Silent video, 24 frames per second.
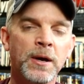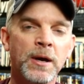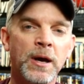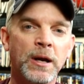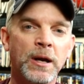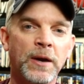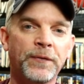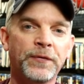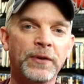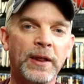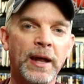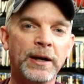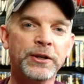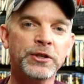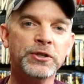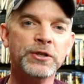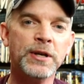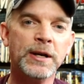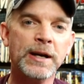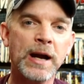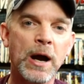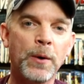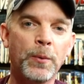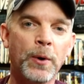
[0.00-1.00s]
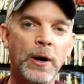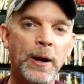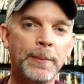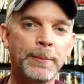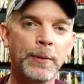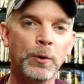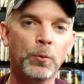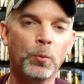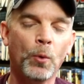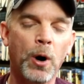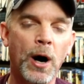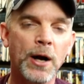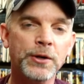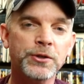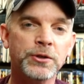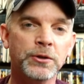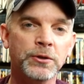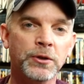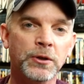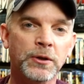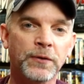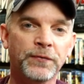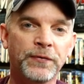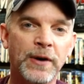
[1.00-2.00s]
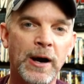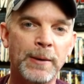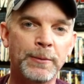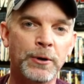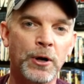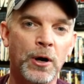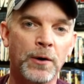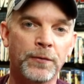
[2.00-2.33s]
And if you'd like to check out what I've been watching, you can find me